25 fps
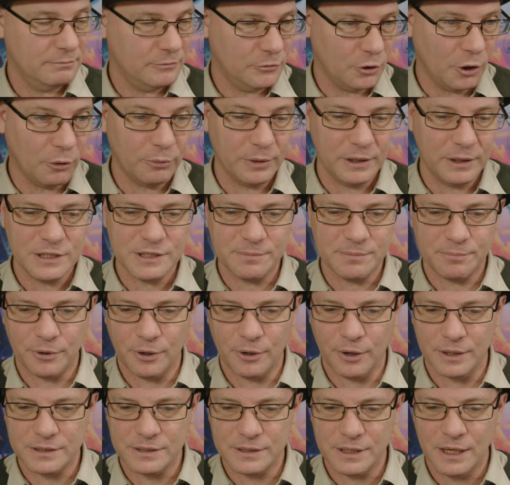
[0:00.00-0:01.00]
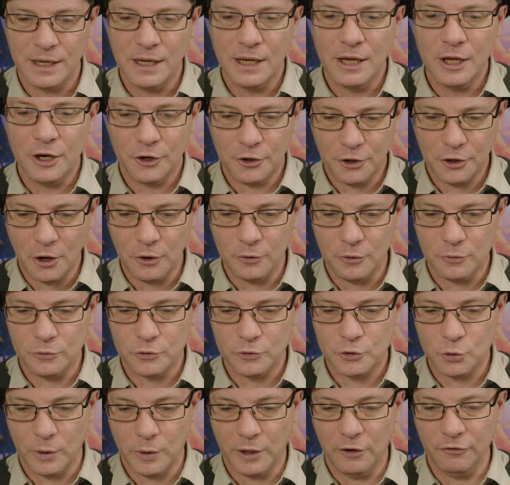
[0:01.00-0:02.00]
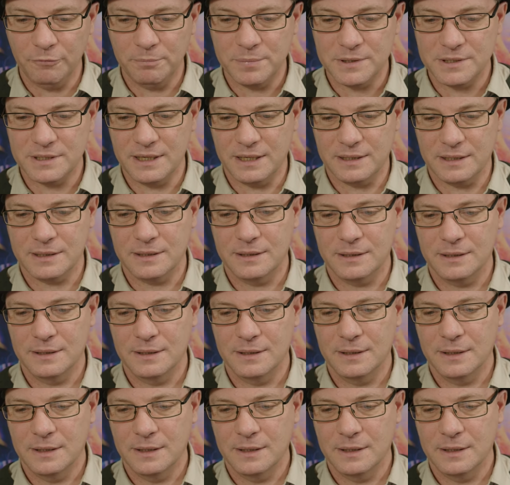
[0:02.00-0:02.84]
Not really surprised. No, 12%.